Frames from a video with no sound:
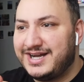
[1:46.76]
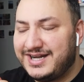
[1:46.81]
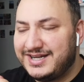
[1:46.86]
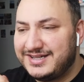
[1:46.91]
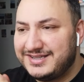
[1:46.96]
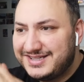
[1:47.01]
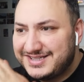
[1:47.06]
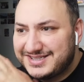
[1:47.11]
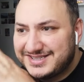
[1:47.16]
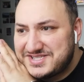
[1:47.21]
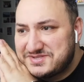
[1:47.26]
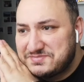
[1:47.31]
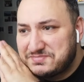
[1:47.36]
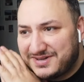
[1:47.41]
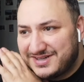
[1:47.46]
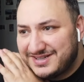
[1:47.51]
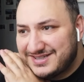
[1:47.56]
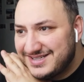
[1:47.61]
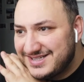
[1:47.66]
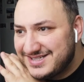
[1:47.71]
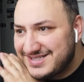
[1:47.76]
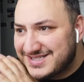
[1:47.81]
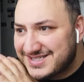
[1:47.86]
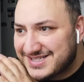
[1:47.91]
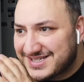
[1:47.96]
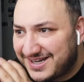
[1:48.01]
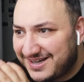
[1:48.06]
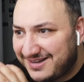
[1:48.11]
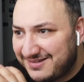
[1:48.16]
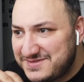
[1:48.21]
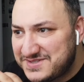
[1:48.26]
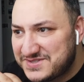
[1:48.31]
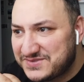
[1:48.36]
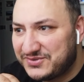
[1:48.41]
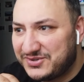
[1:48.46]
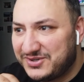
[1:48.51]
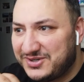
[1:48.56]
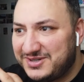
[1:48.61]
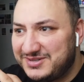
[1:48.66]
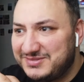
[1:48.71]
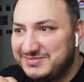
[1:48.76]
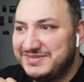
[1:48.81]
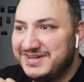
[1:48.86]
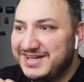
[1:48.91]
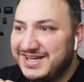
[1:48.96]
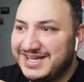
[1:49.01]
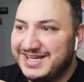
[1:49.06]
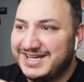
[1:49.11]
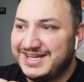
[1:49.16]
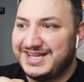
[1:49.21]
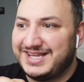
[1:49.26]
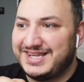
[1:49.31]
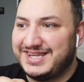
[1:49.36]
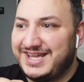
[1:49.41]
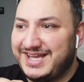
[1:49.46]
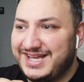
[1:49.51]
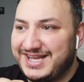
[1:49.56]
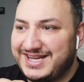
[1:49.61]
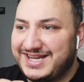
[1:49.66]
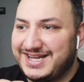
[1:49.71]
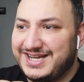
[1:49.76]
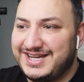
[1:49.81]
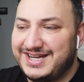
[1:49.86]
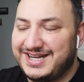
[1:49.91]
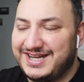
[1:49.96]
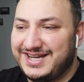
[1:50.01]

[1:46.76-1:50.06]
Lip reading: I like this part. It comes from, like,